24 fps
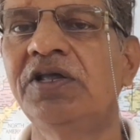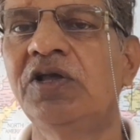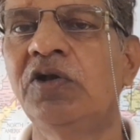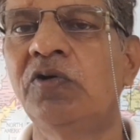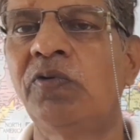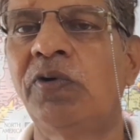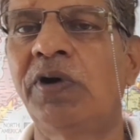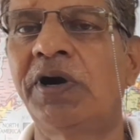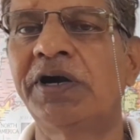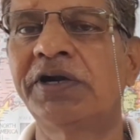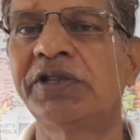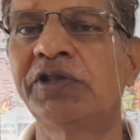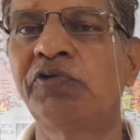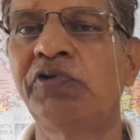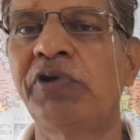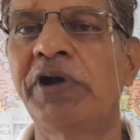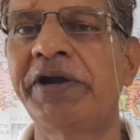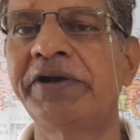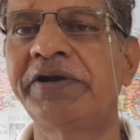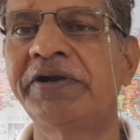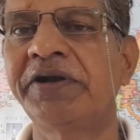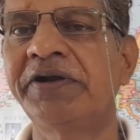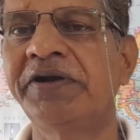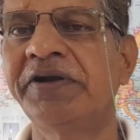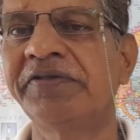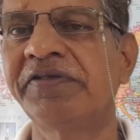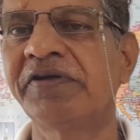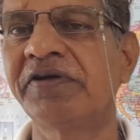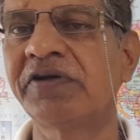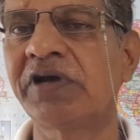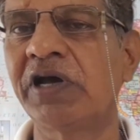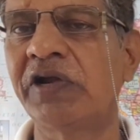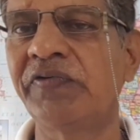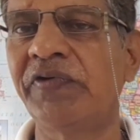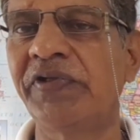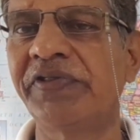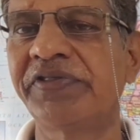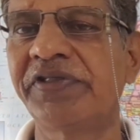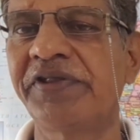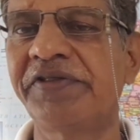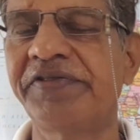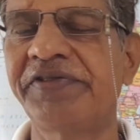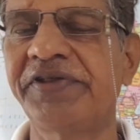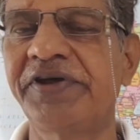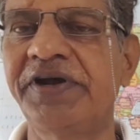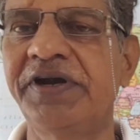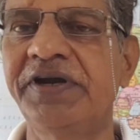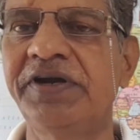What the United Nations Convention
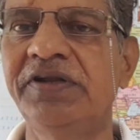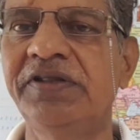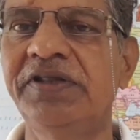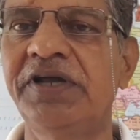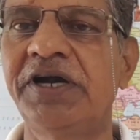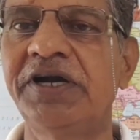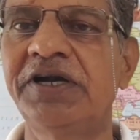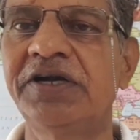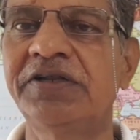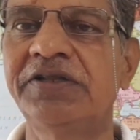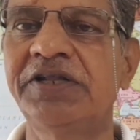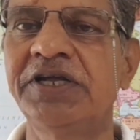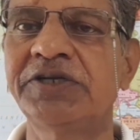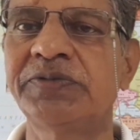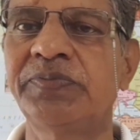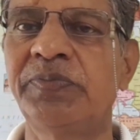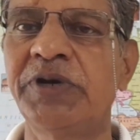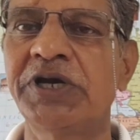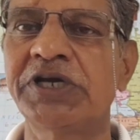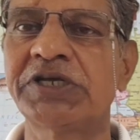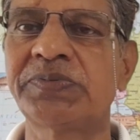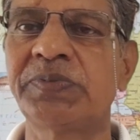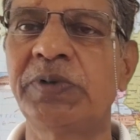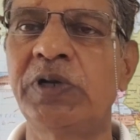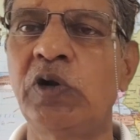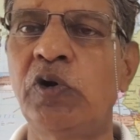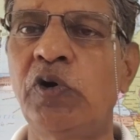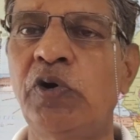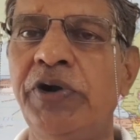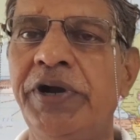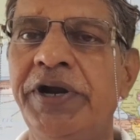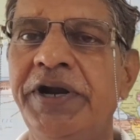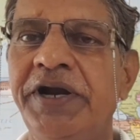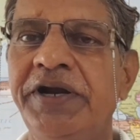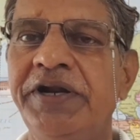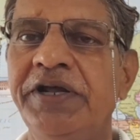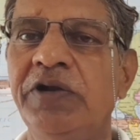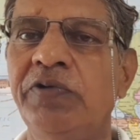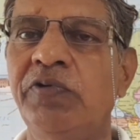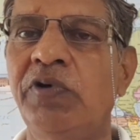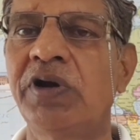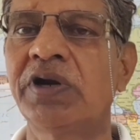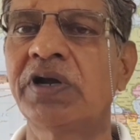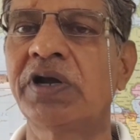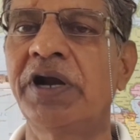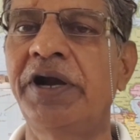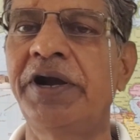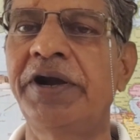said, that this must be loaded in
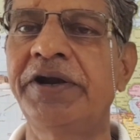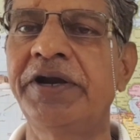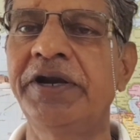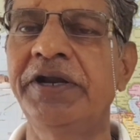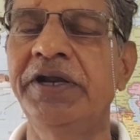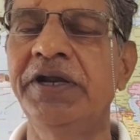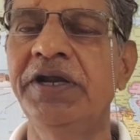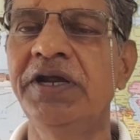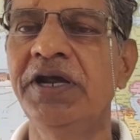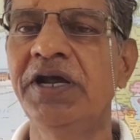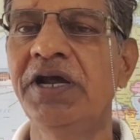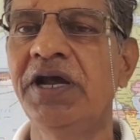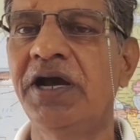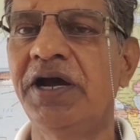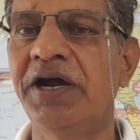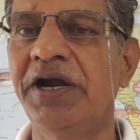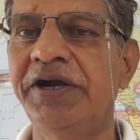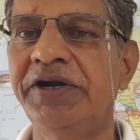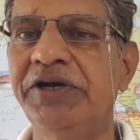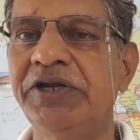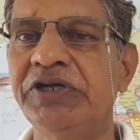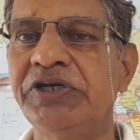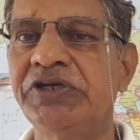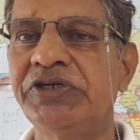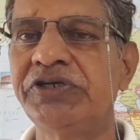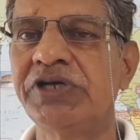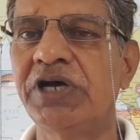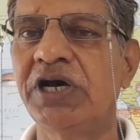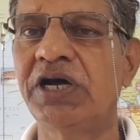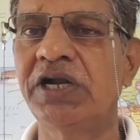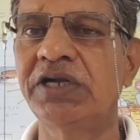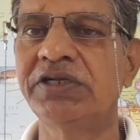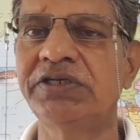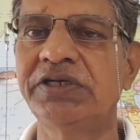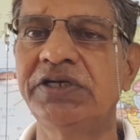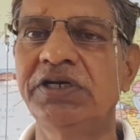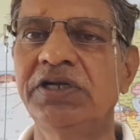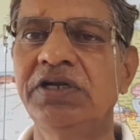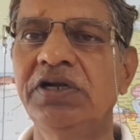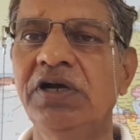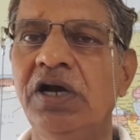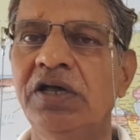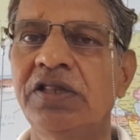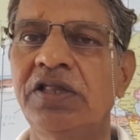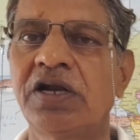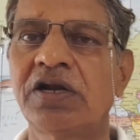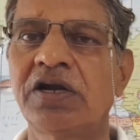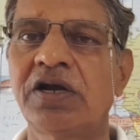one country and discharged in
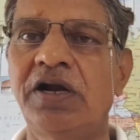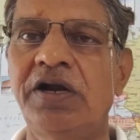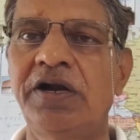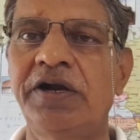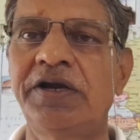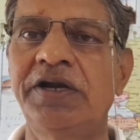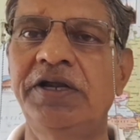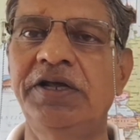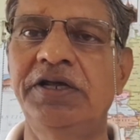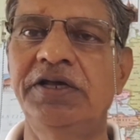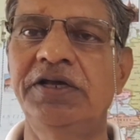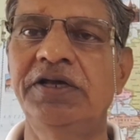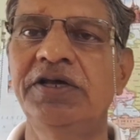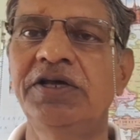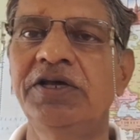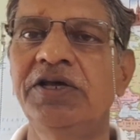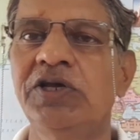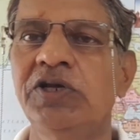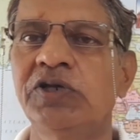other country.